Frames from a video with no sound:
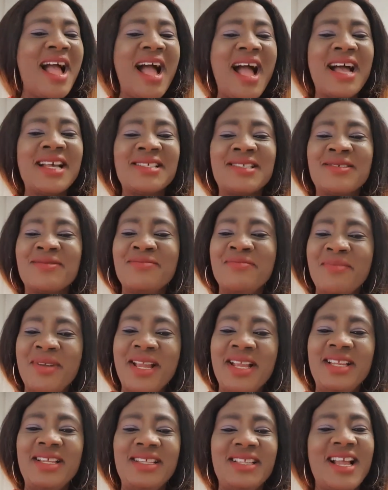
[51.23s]
As
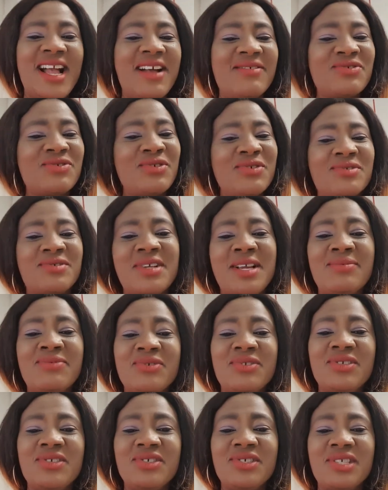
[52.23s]
many that have subscribed
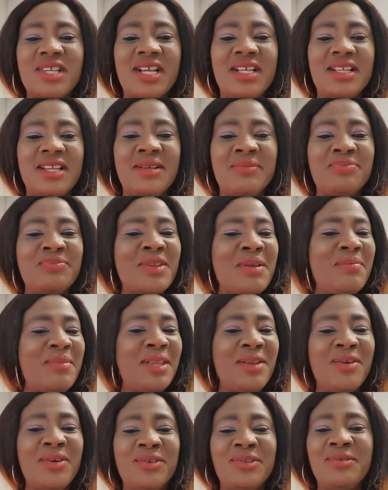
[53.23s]
to this channel,
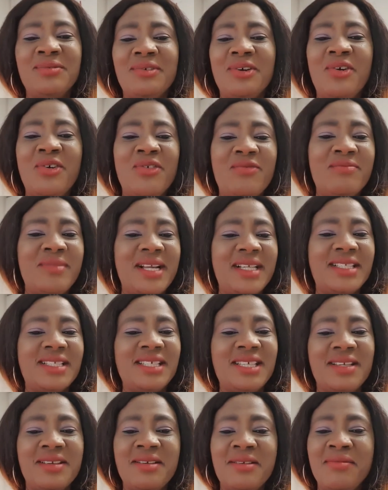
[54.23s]
may God
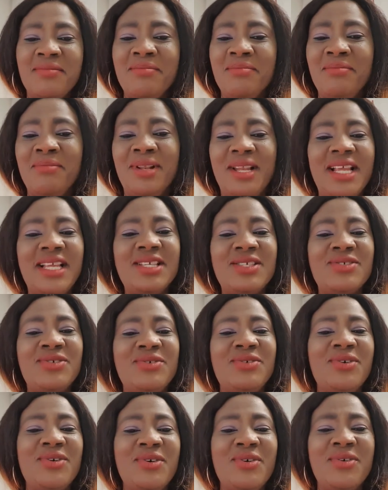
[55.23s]
Almighty bless
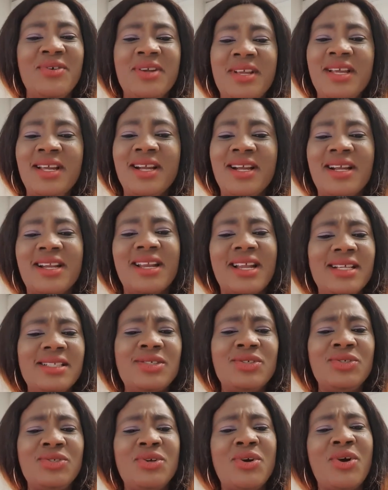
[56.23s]
you all.
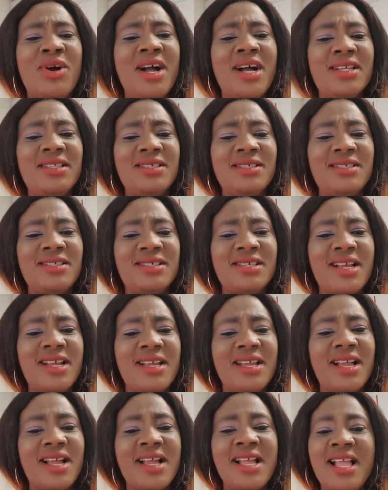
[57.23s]
Grant you your heart
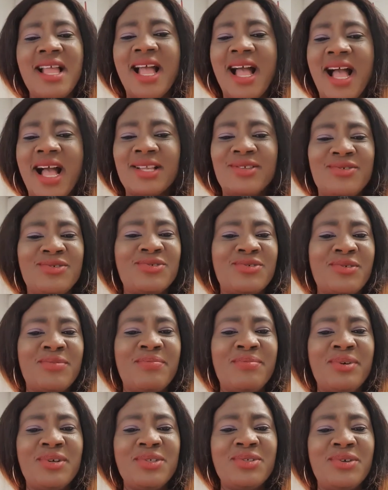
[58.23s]
desire. As you
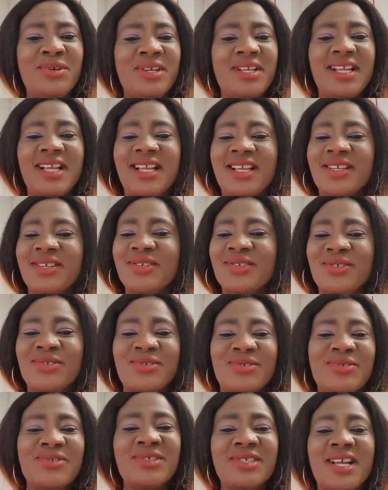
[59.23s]
support your girl,
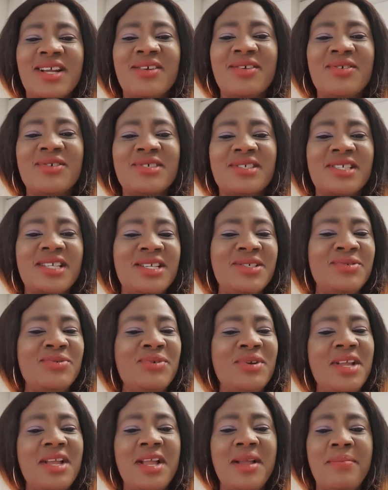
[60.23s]
so shall God send
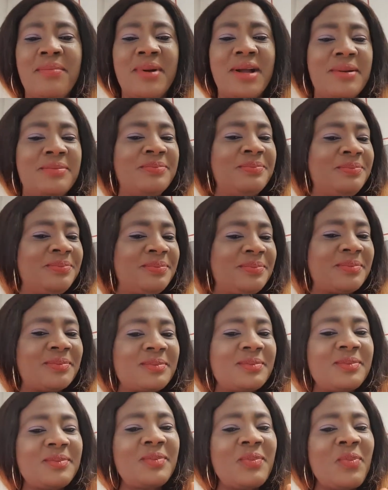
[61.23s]
you a helper
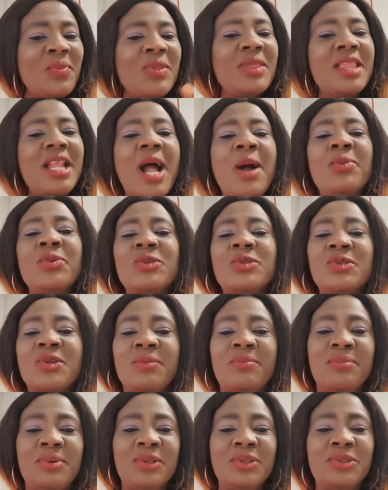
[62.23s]
that will
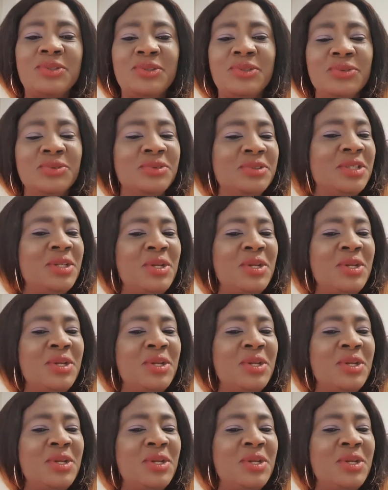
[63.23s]
support you